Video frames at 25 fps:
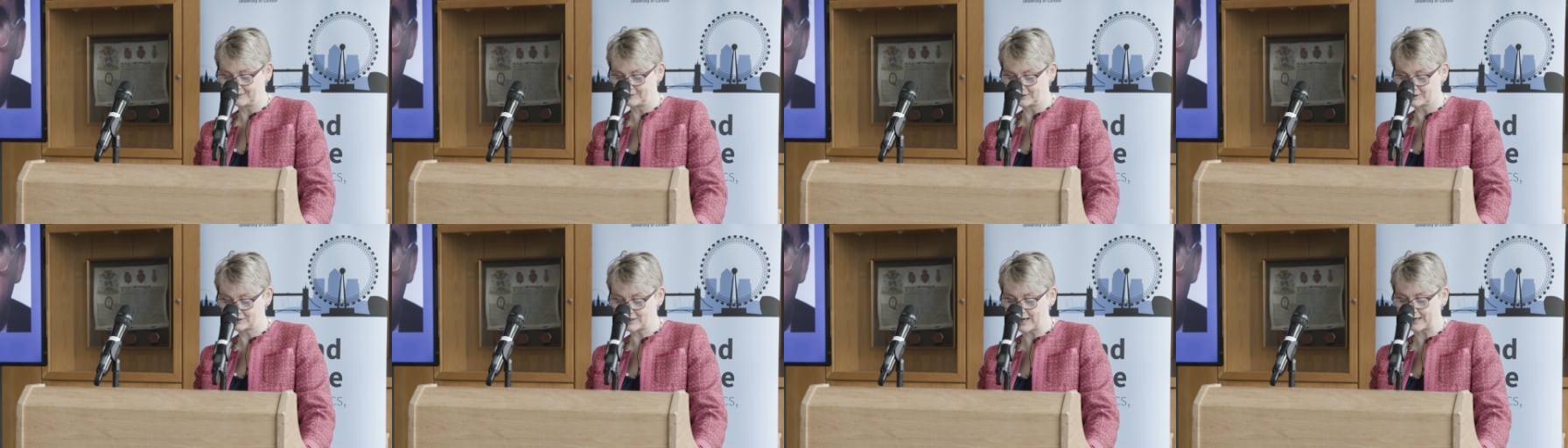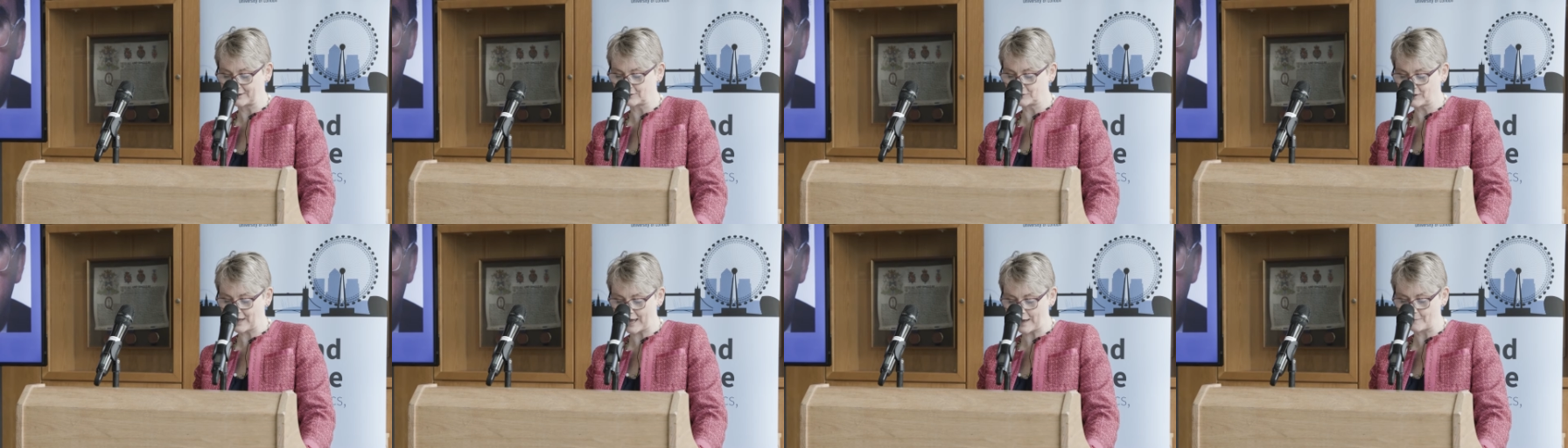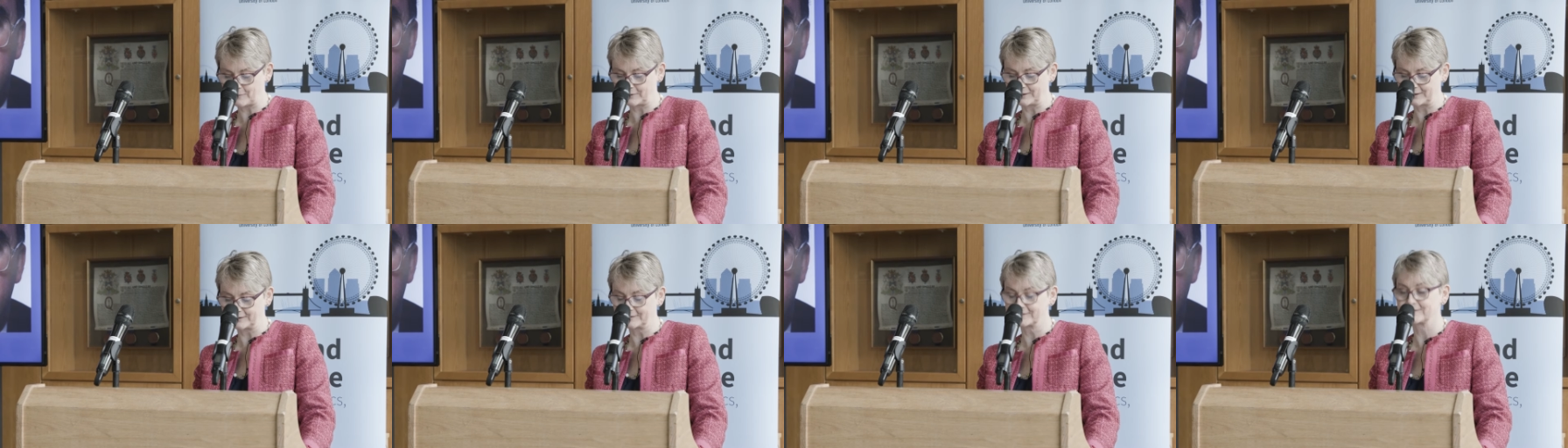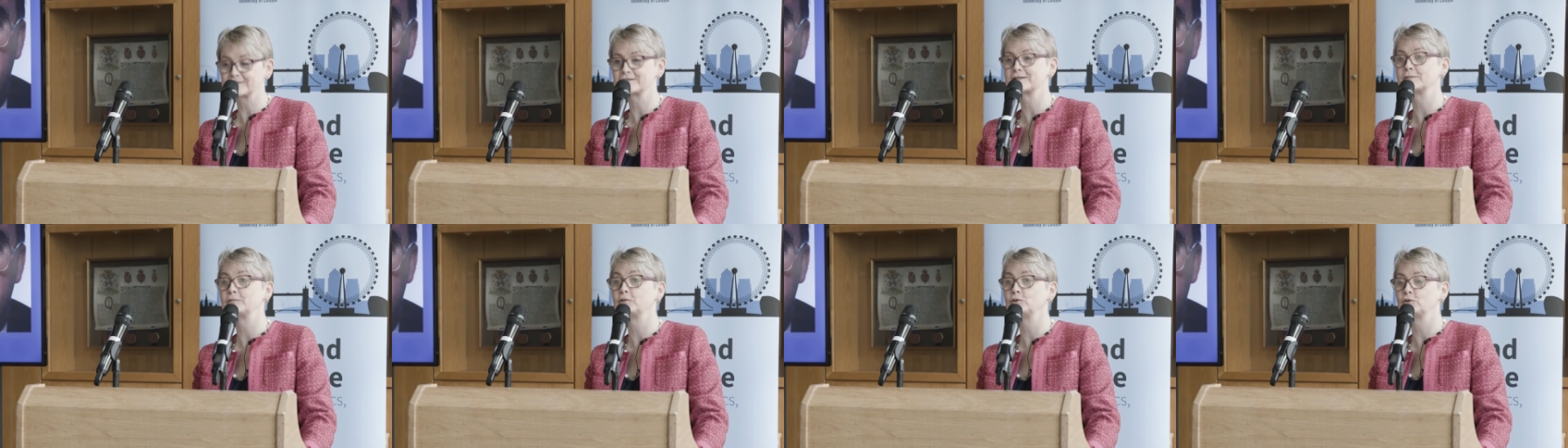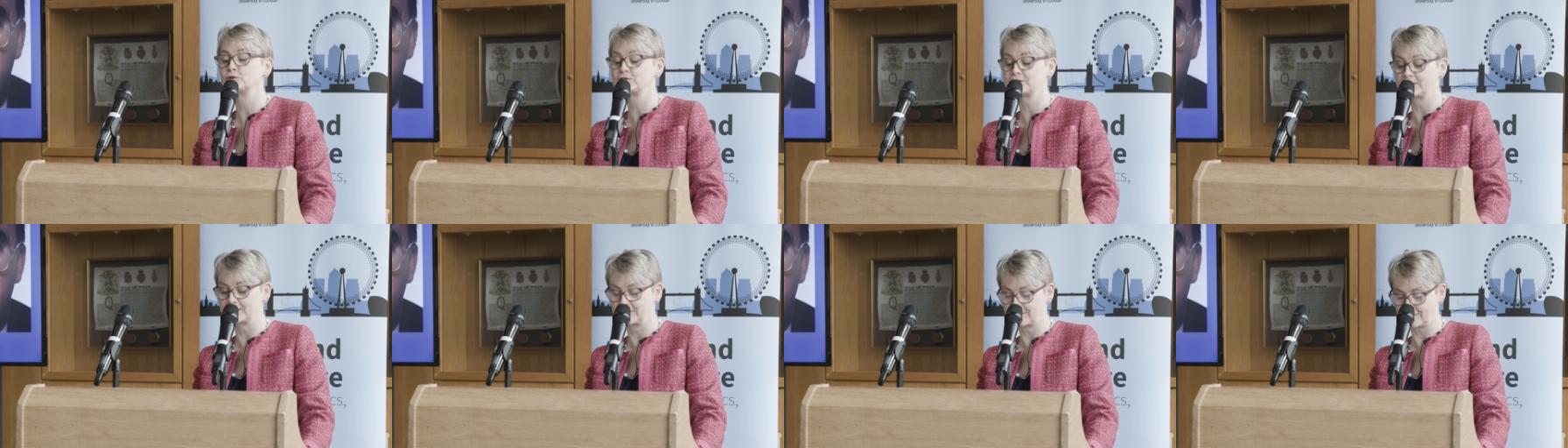in the shadow cabinet
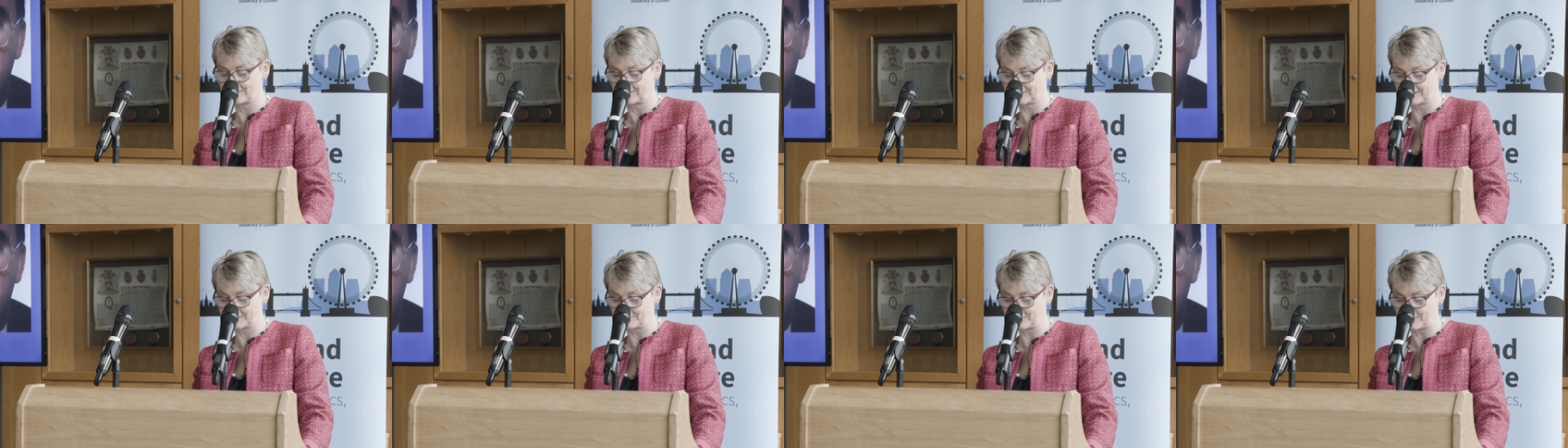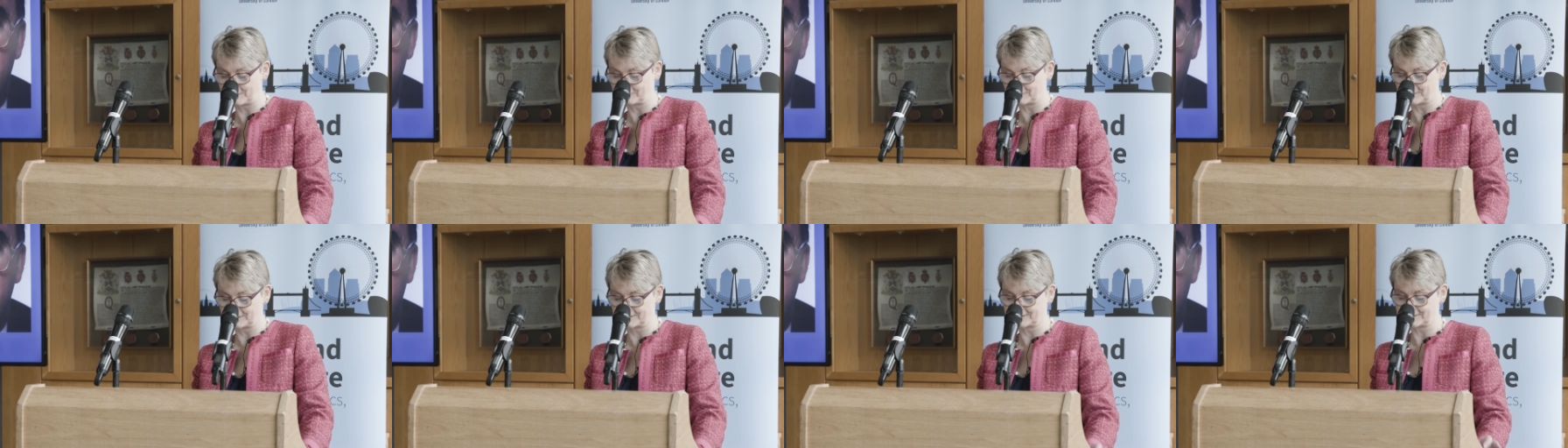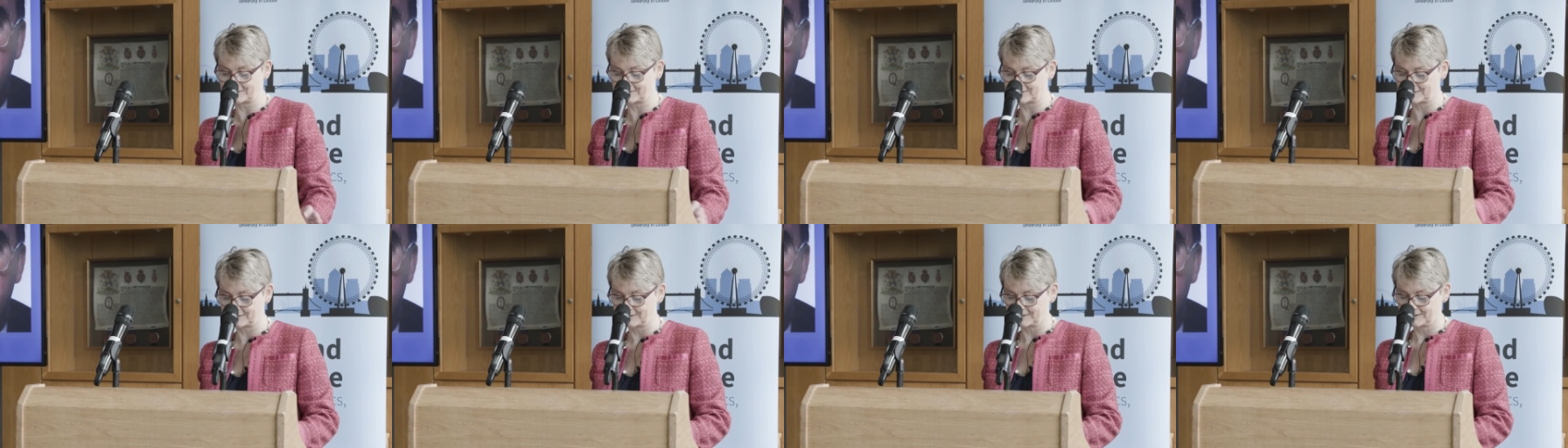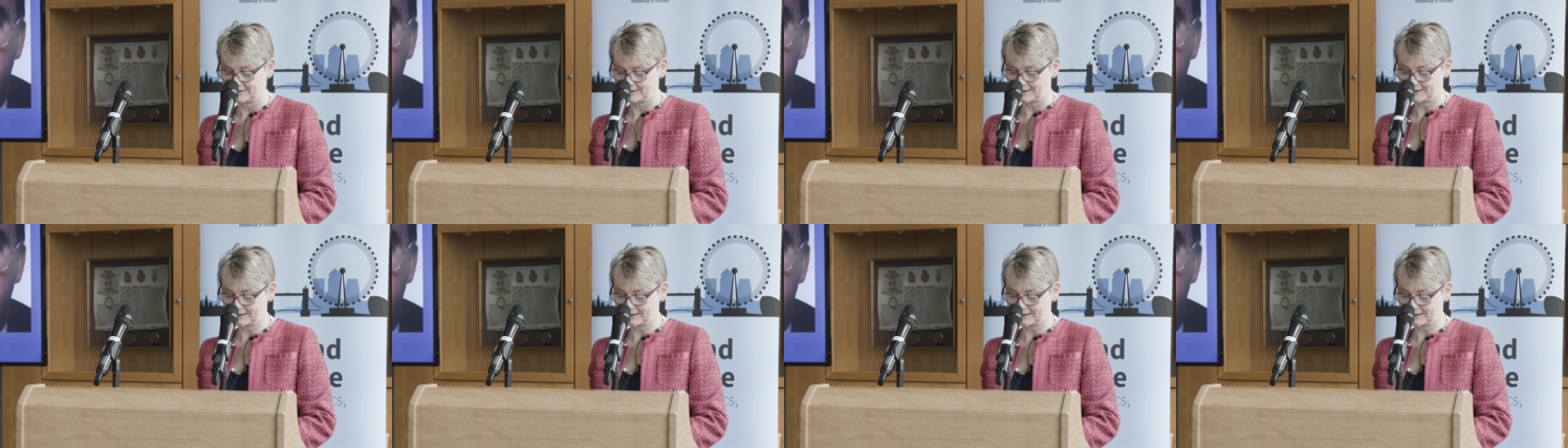supporting her commitment